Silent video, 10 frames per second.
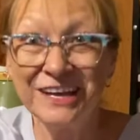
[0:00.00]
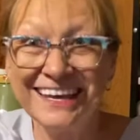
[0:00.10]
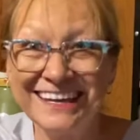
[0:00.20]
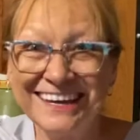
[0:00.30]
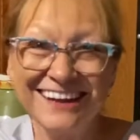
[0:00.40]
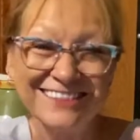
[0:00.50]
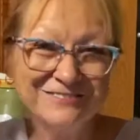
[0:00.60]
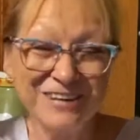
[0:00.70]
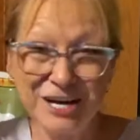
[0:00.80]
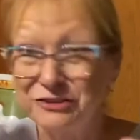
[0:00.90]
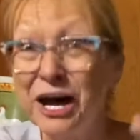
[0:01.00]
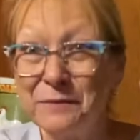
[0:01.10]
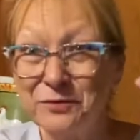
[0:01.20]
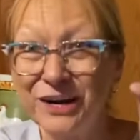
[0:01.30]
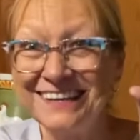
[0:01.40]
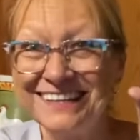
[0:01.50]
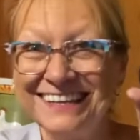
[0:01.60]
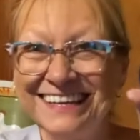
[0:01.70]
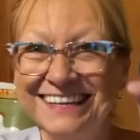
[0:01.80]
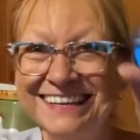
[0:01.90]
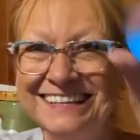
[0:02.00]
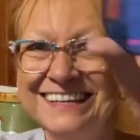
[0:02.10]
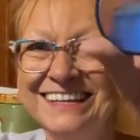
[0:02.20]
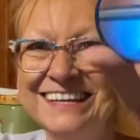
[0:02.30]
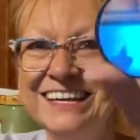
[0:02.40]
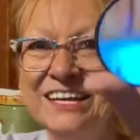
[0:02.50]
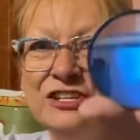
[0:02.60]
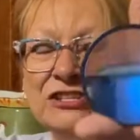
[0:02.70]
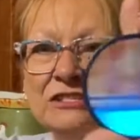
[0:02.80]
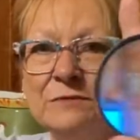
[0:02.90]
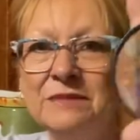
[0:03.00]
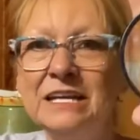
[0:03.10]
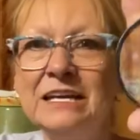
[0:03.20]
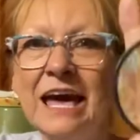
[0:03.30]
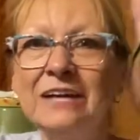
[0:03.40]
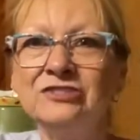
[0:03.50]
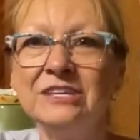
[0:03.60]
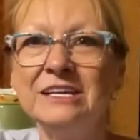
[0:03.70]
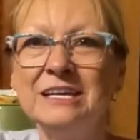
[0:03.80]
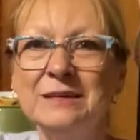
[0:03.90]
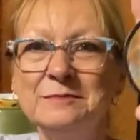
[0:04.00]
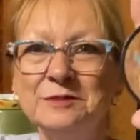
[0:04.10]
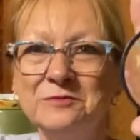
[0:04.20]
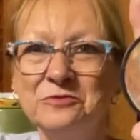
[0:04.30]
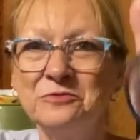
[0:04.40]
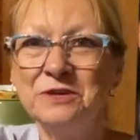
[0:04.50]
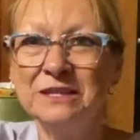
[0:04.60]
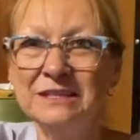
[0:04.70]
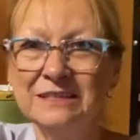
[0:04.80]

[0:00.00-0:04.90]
hang it on the wall, not break it again, and use it. But it actually comes with